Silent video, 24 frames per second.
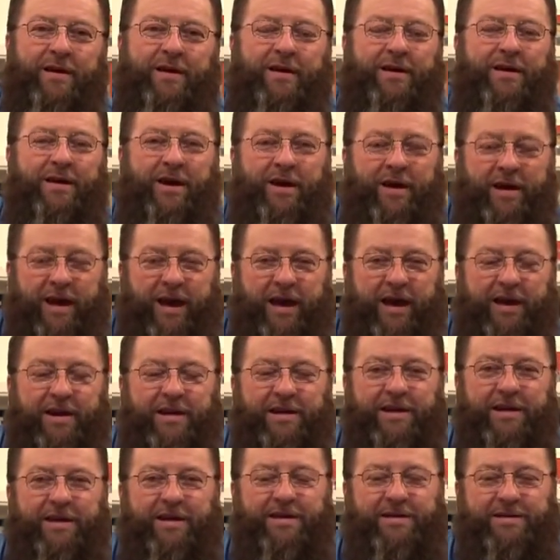
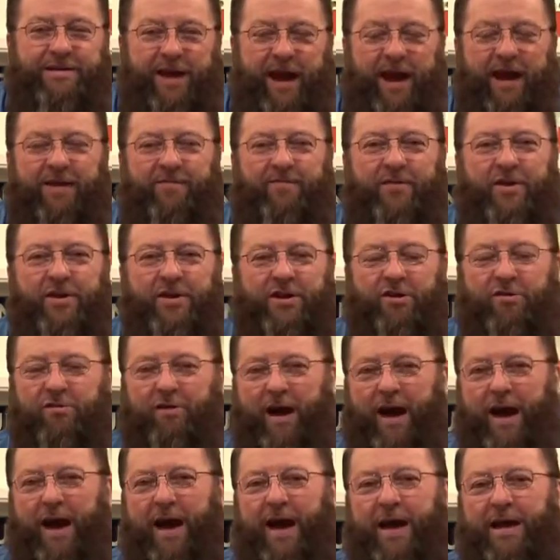Again, David
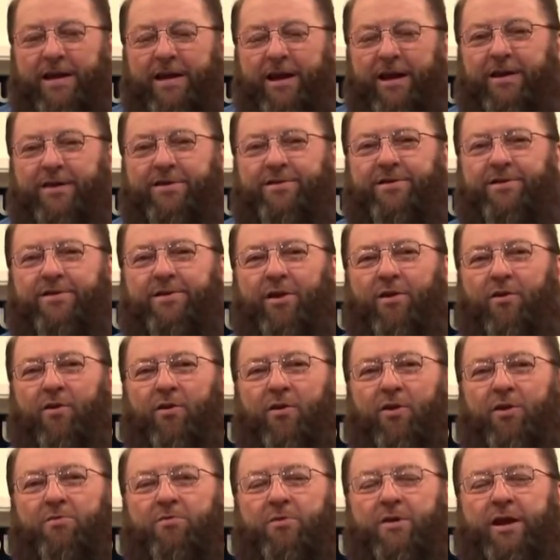cried unto the
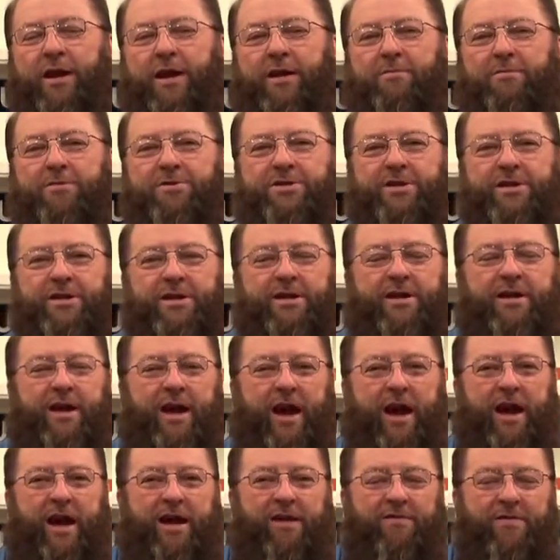Lord when he was in the
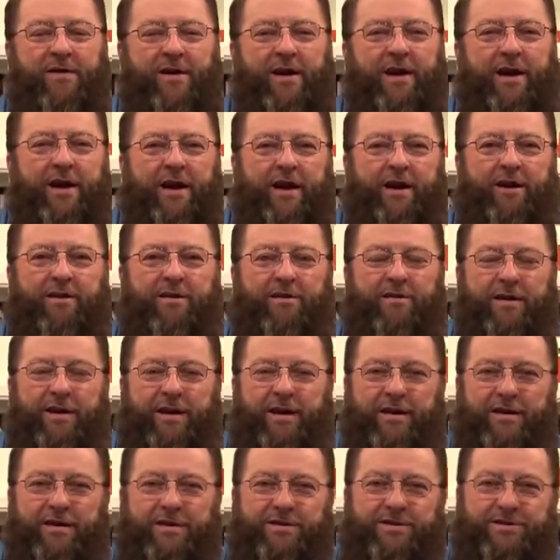cave. Here
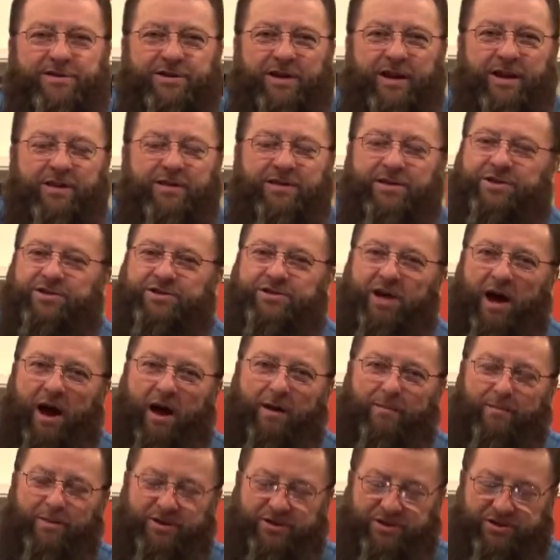is the
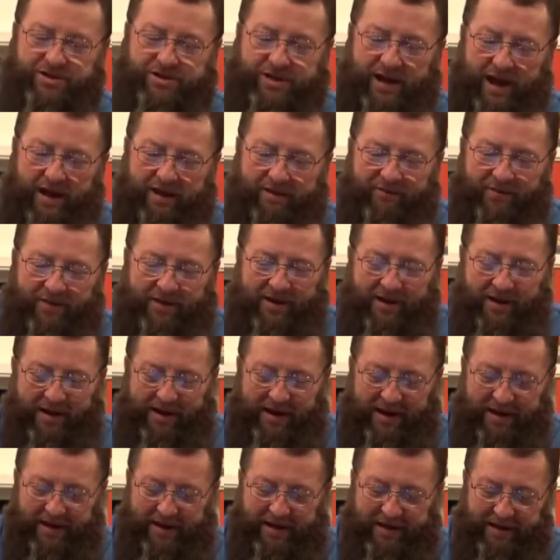psalmist David
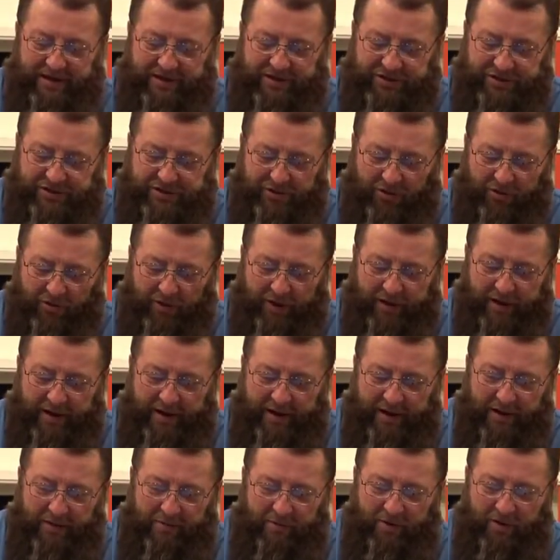and his story.
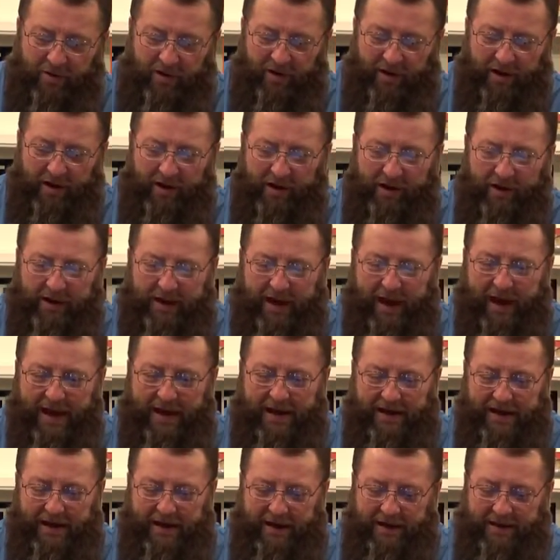We're going to look at
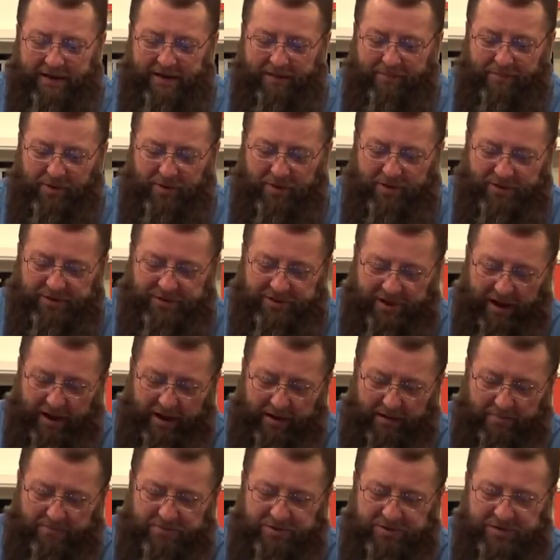it in the book of
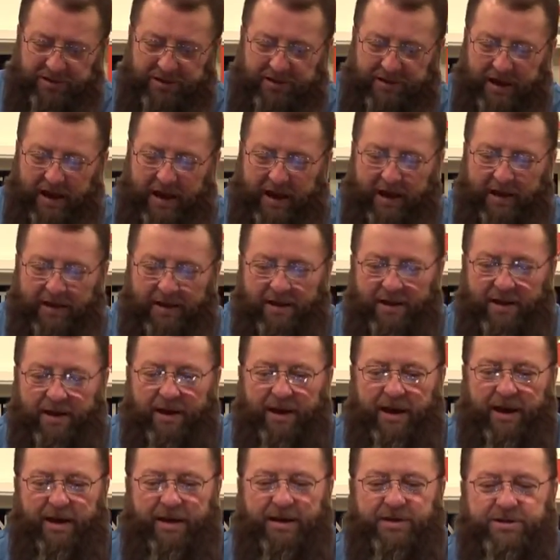Psalms today,
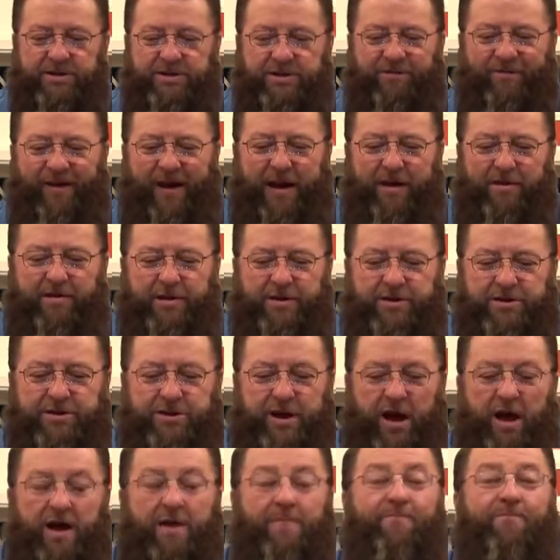and it's found in
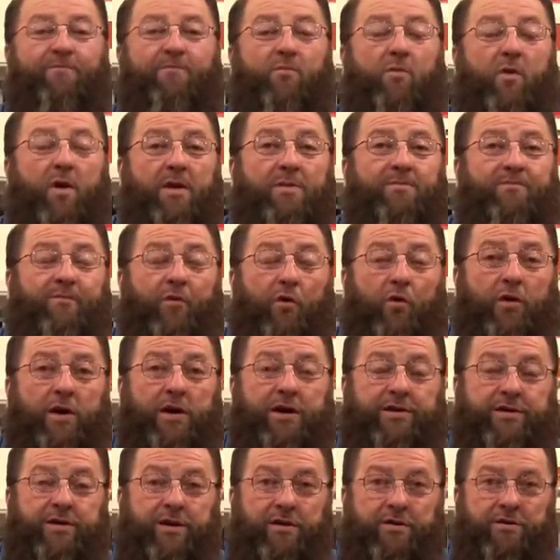Psalm
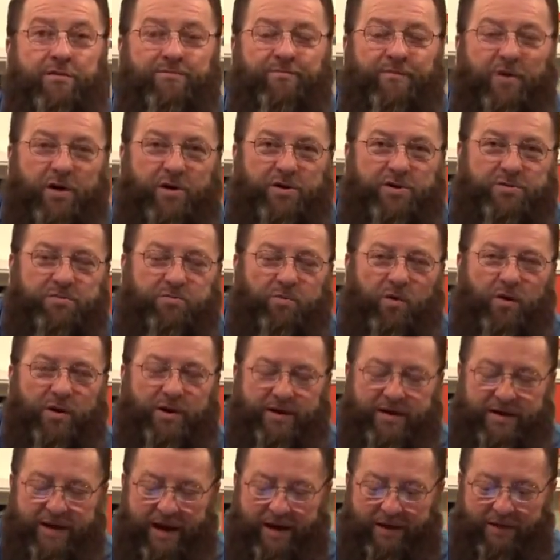142, verse
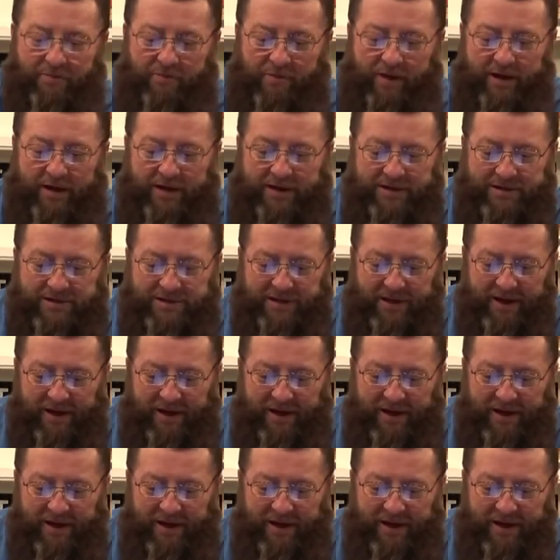1 down a ways,